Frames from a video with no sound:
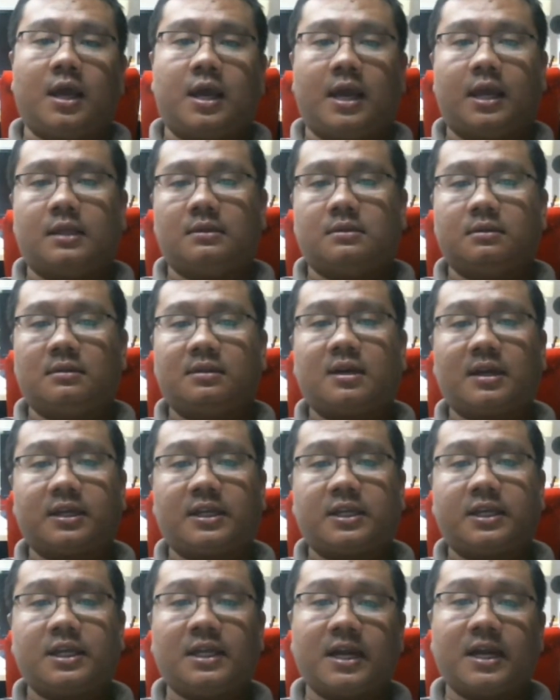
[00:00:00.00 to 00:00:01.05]
And third
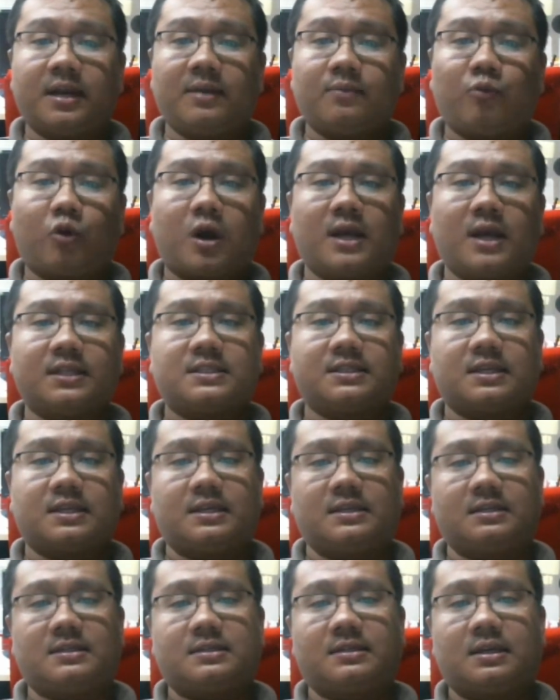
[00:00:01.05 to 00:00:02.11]
key learning points
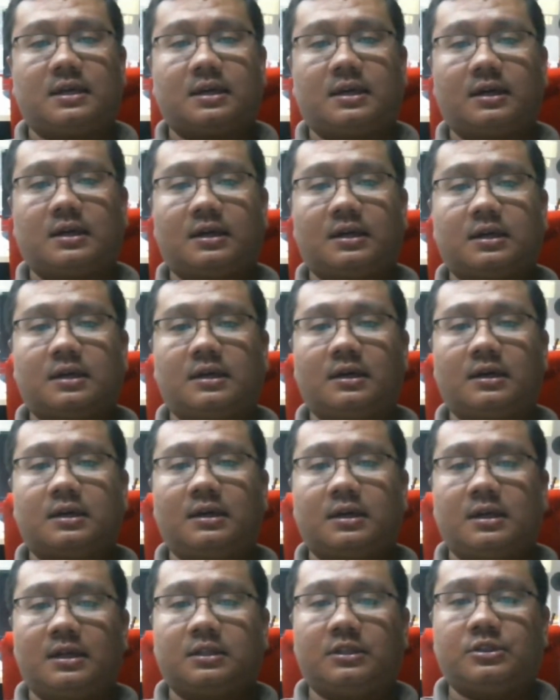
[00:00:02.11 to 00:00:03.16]
is
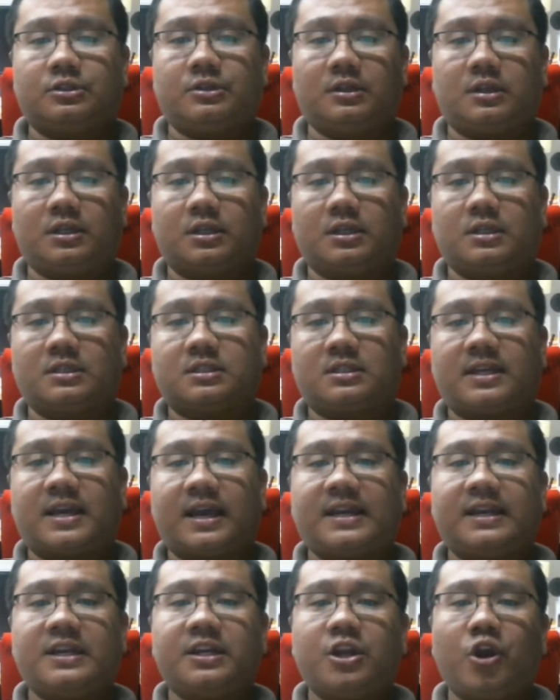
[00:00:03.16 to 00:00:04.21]
it's
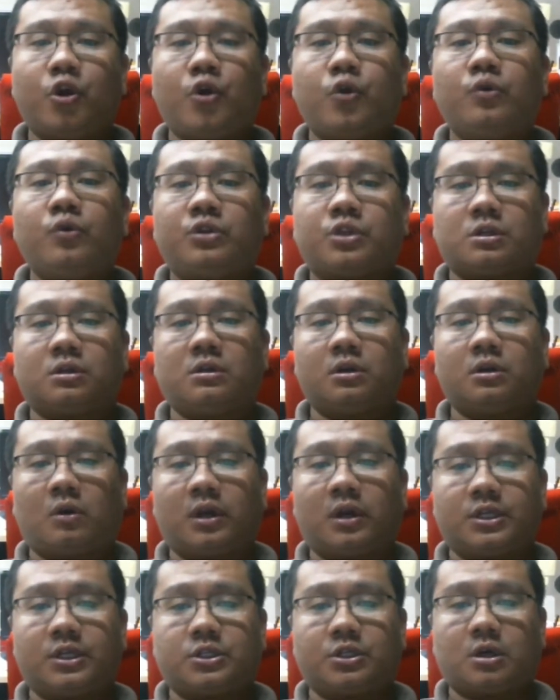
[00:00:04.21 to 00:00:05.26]
getting huge
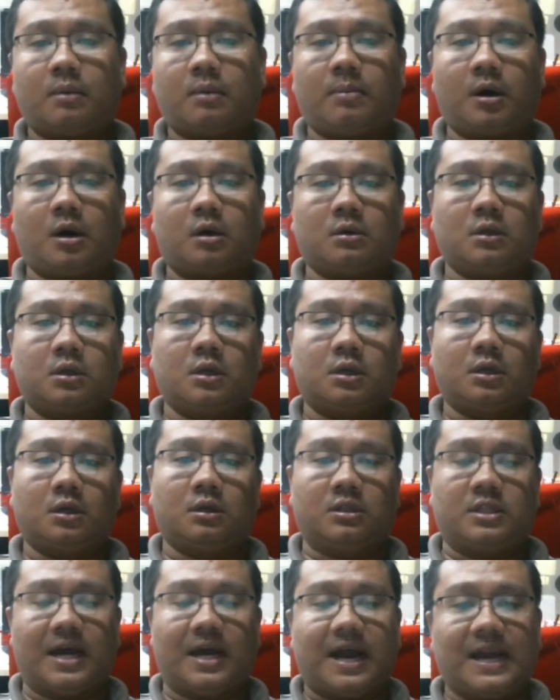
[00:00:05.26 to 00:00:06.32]
knowledge about
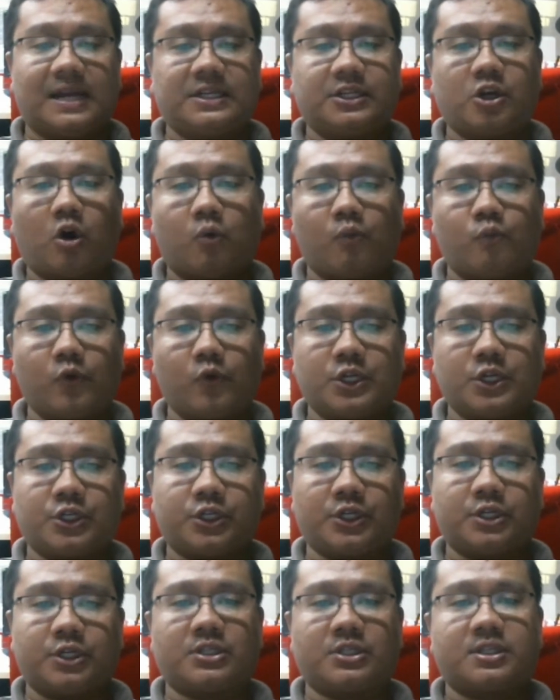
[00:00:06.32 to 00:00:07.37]
the IT
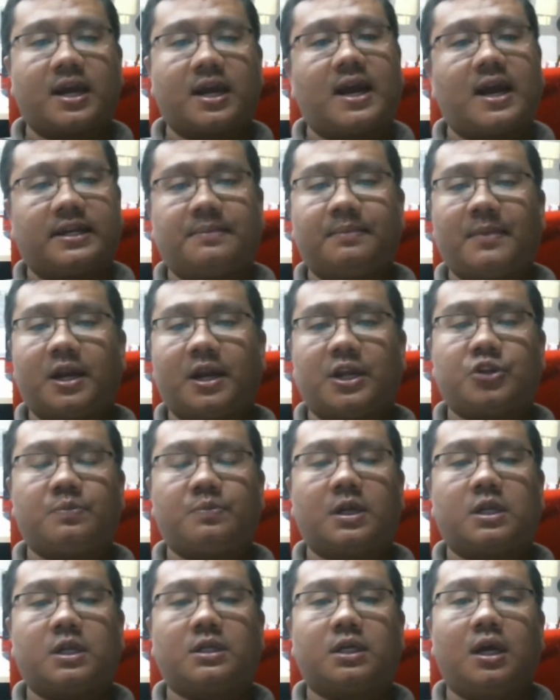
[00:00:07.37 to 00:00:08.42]
operations and IT
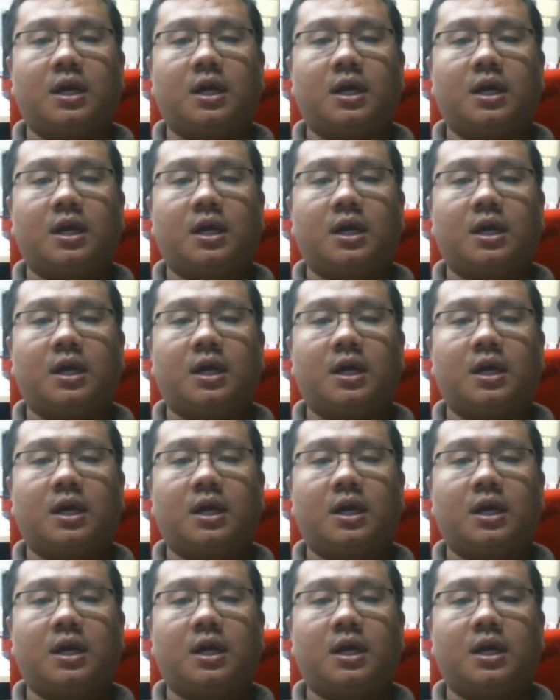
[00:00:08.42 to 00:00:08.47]
management.